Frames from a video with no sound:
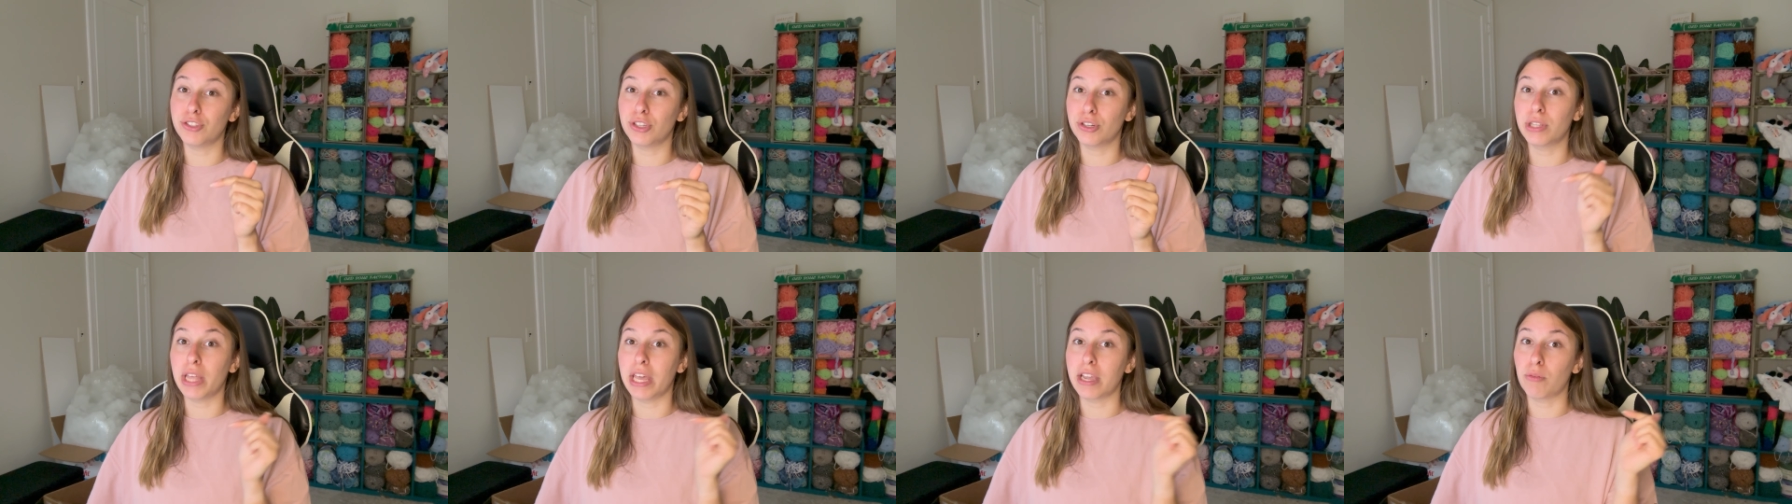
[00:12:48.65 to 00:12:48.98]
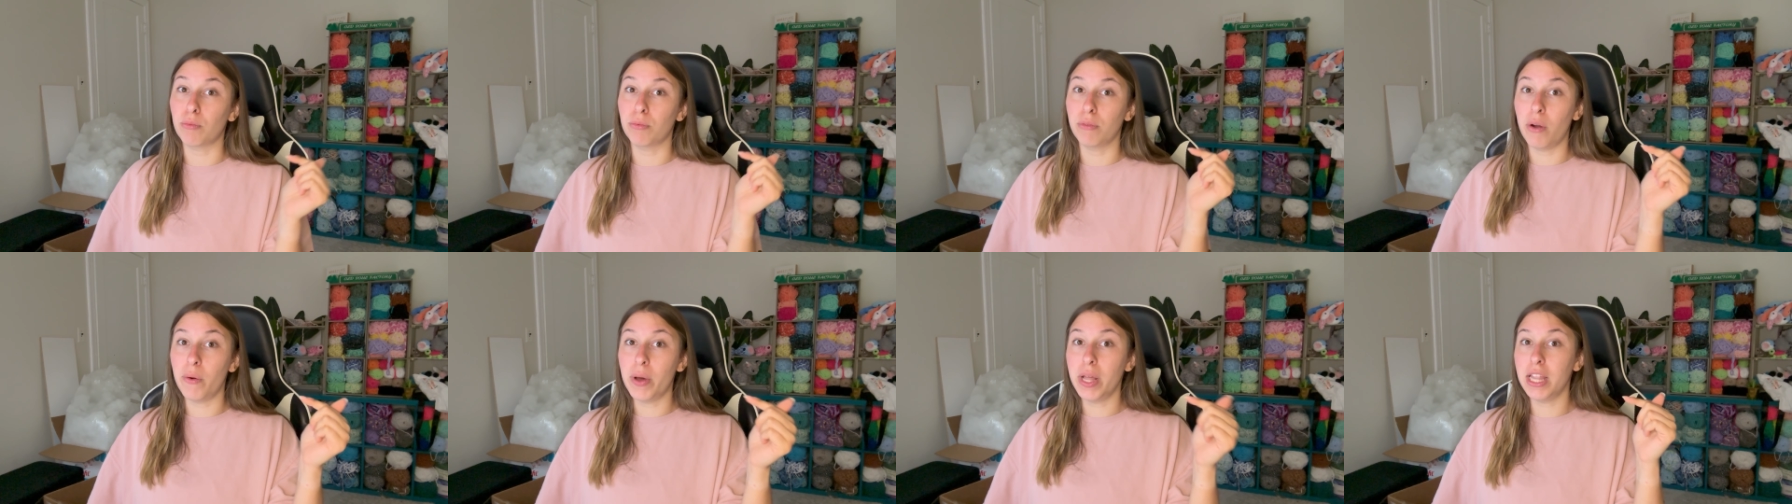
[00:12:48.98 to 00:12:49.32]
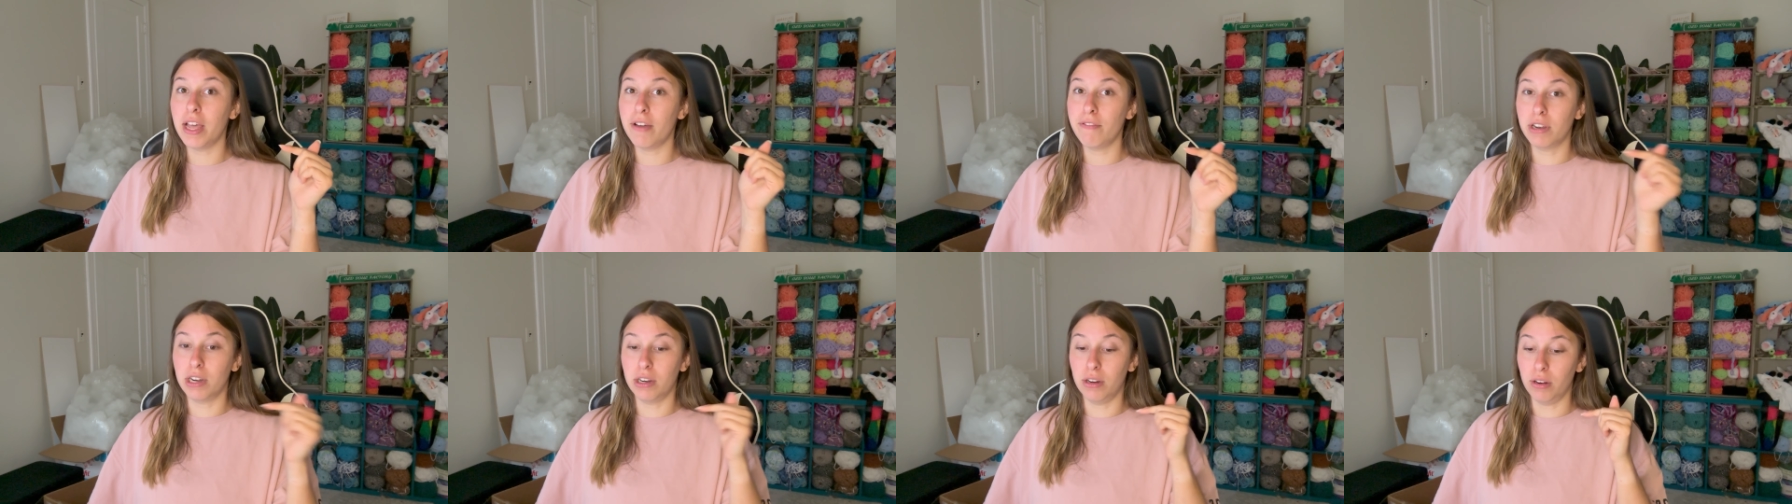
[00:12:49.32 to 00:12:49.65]
they're like row
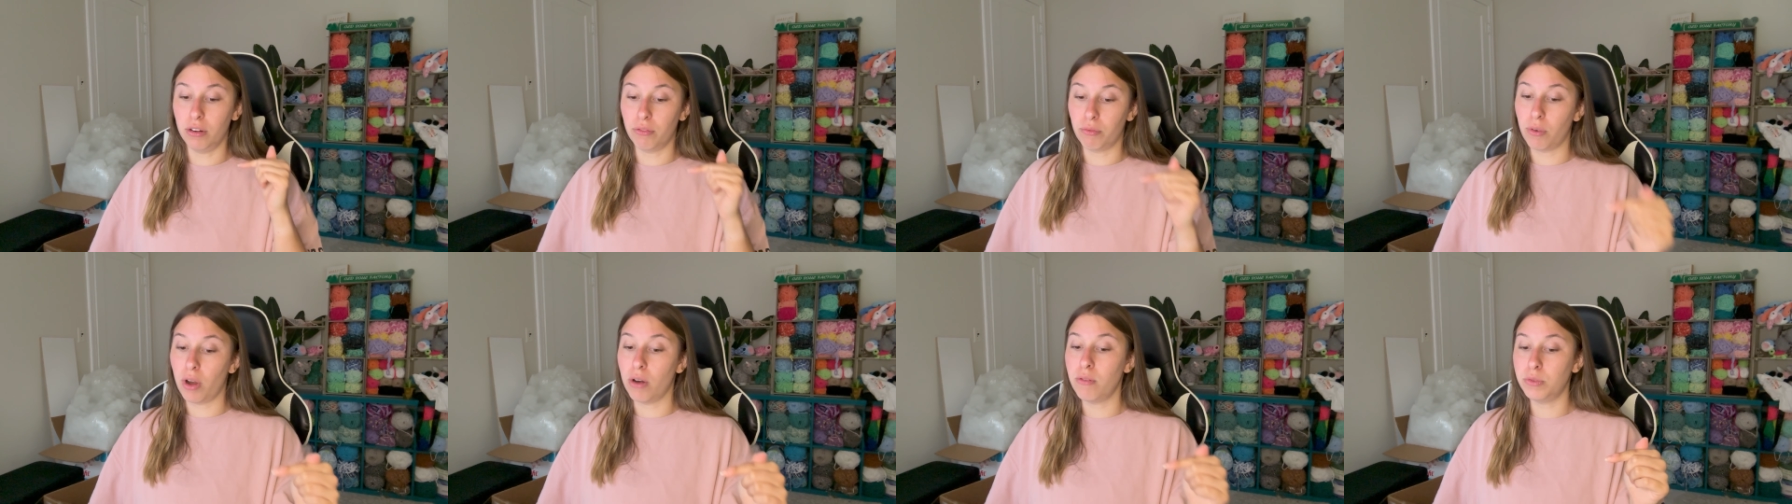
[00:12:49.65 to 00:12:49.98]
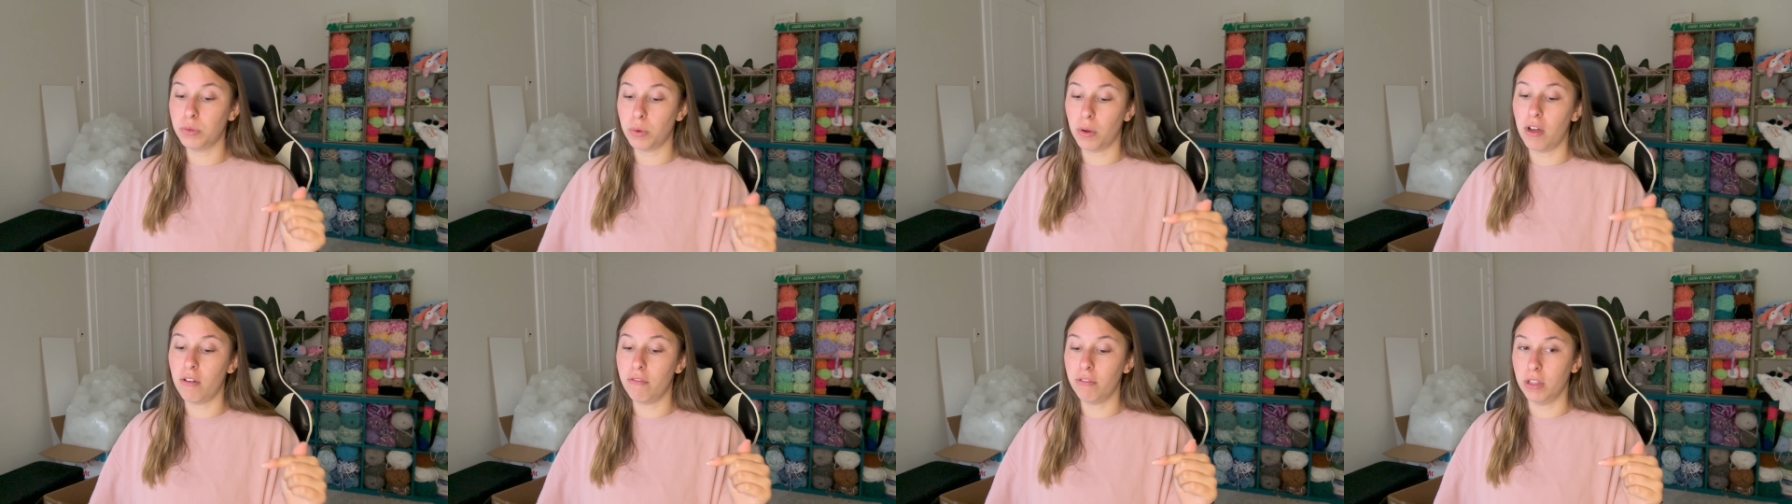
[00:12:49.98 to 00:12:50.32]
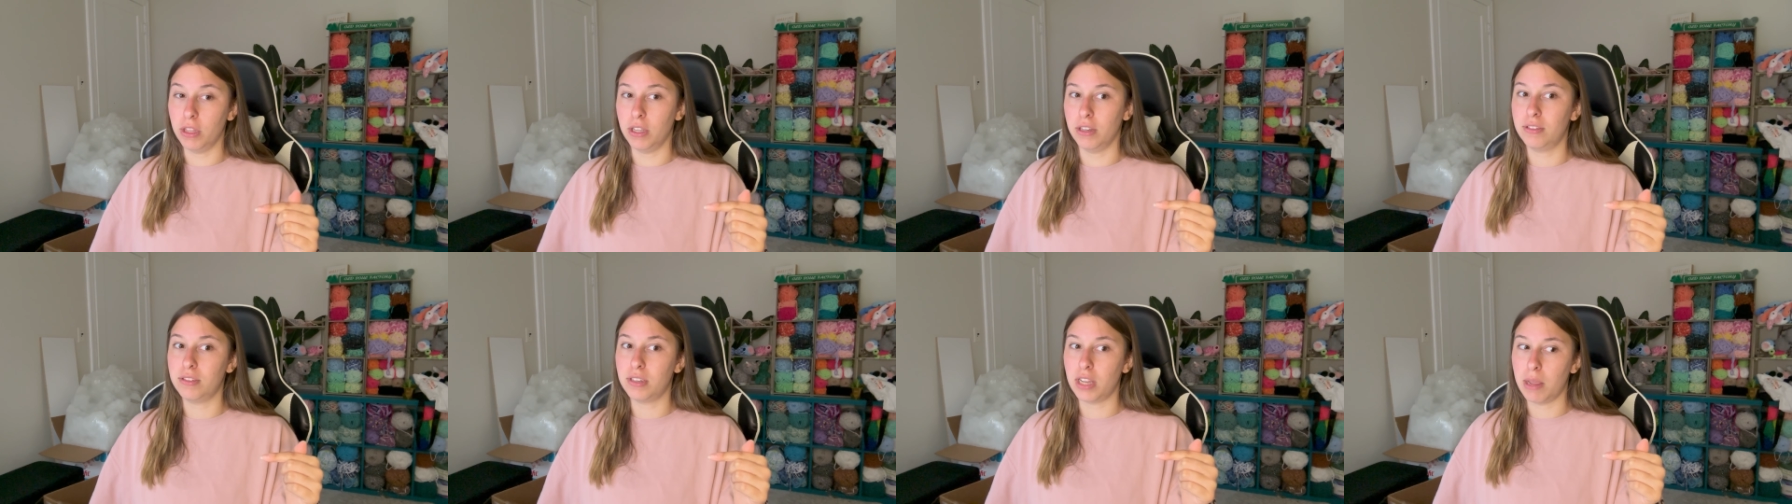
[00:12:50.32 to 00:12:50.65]
11 and row 12 are
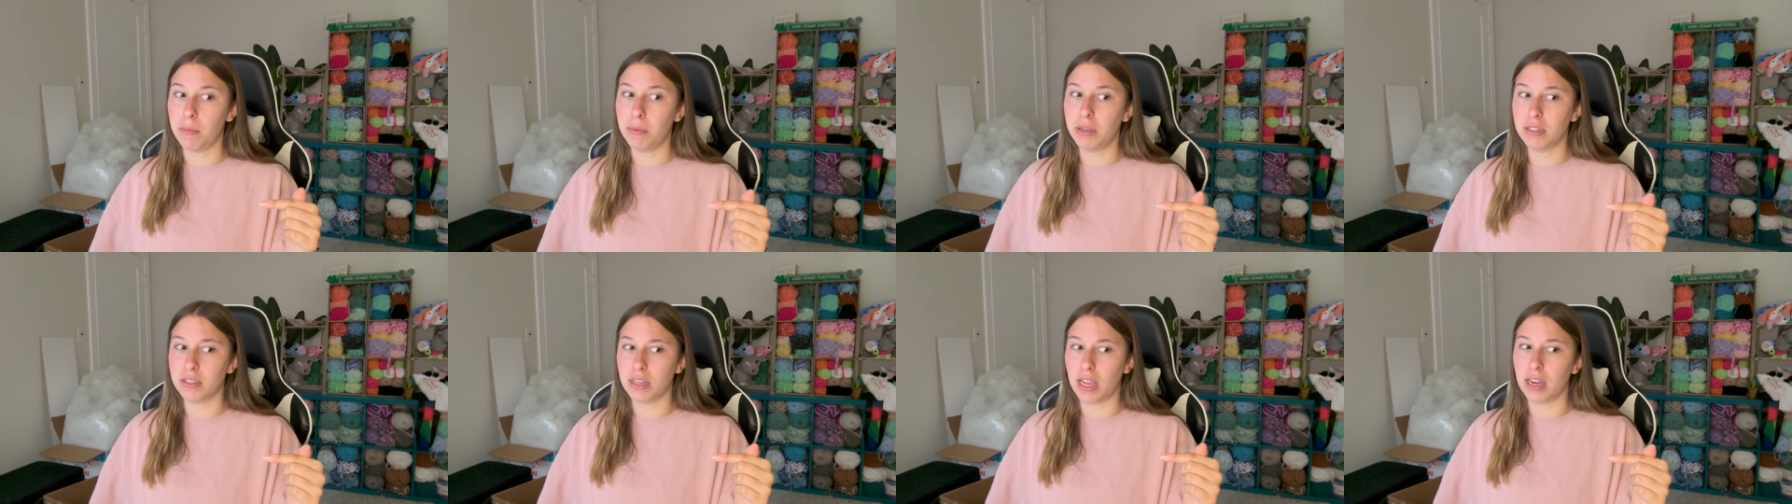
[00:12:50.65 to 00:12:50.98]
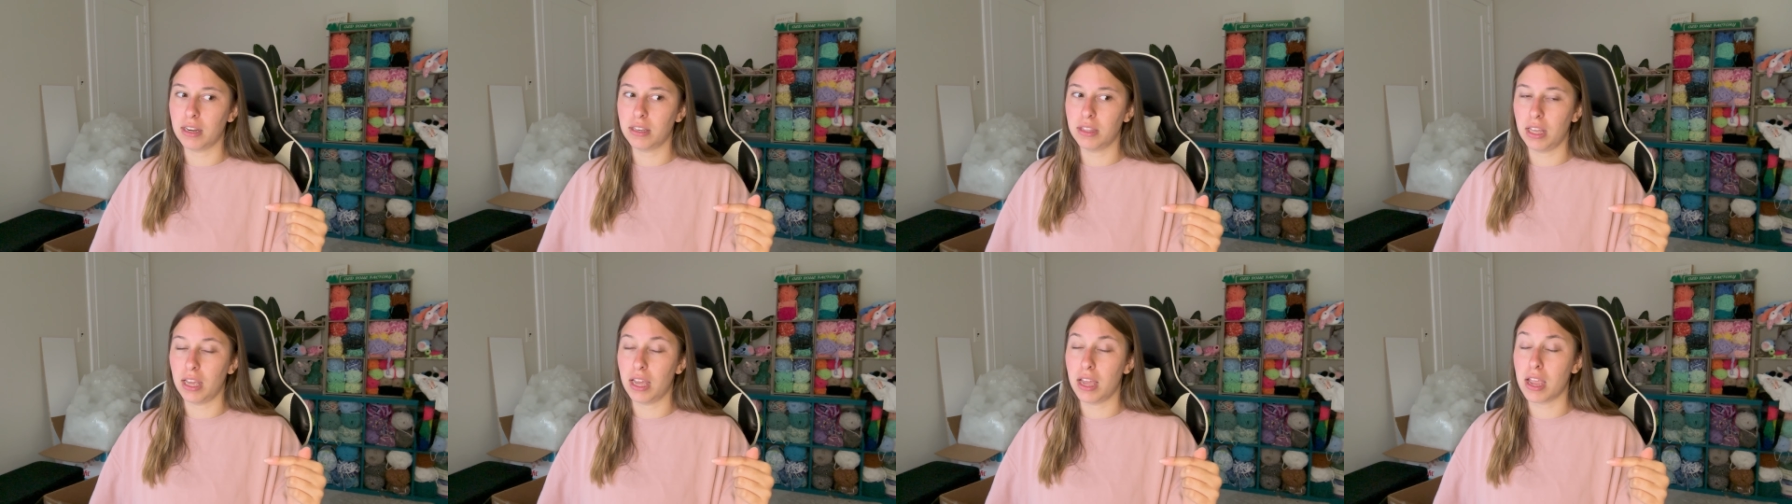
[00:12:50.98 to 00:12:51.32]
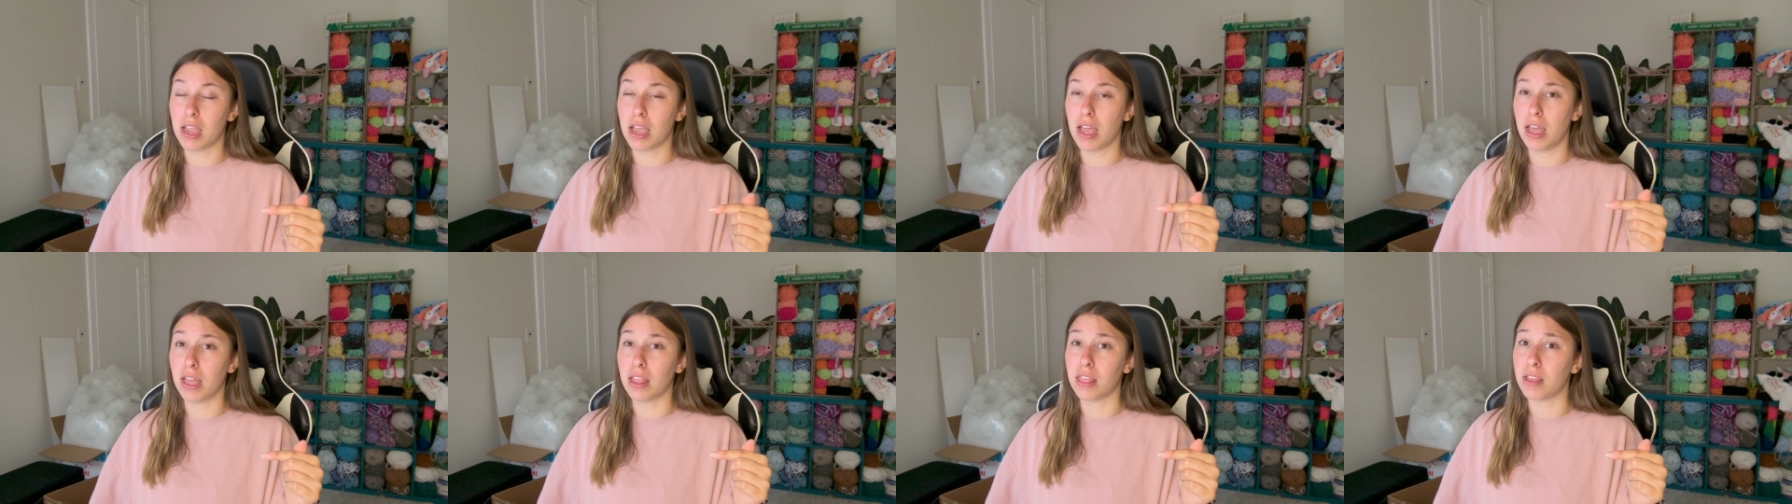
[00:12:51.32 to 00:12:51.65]
the same exact
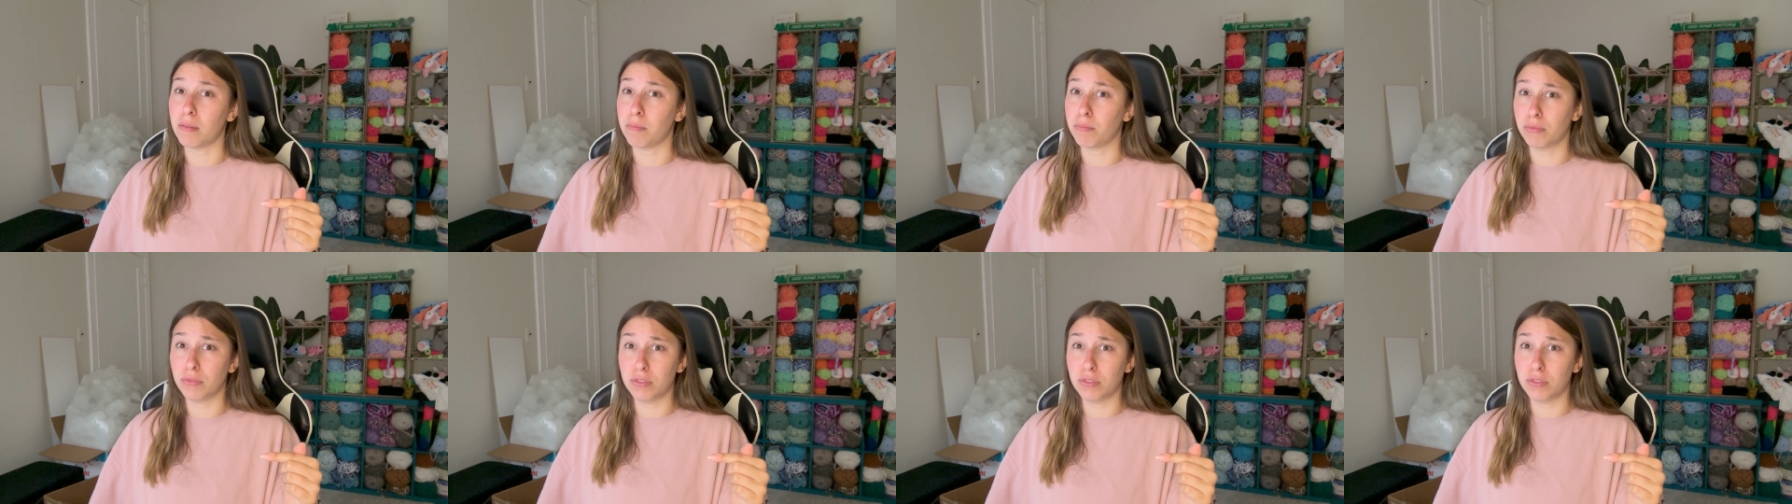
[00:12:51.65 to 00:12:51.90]
thing and the